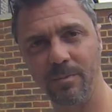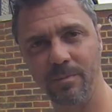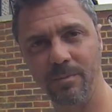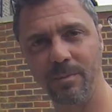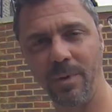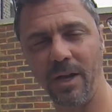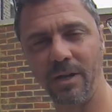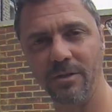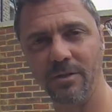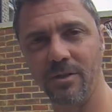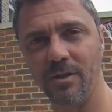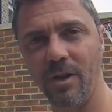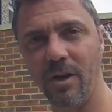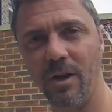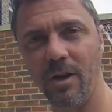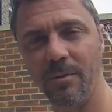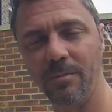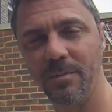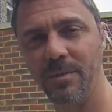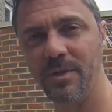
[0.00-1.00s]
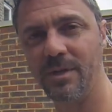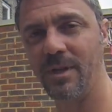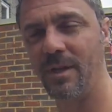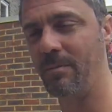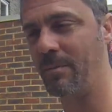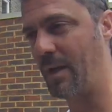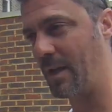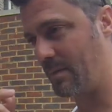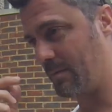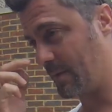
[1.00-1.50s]
punch the hops, and
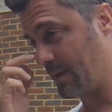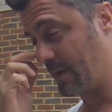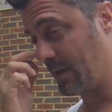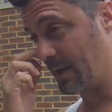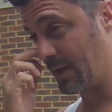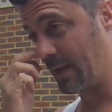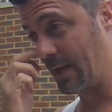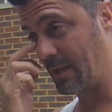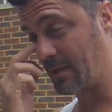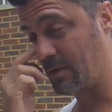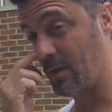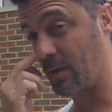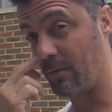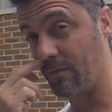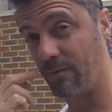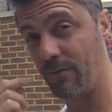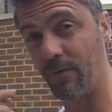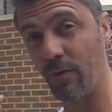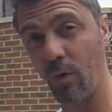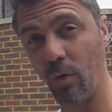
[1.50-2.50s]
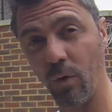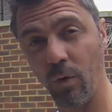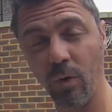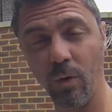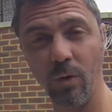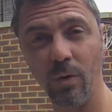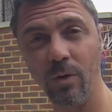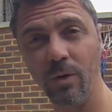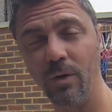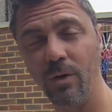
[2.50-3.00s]
maybe an SO4
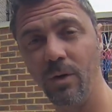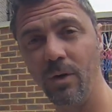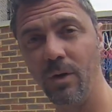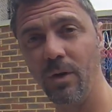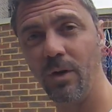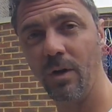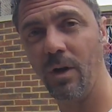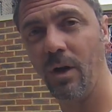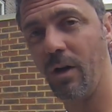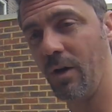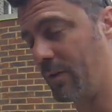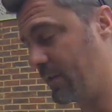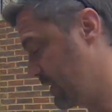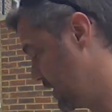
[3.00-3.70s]
on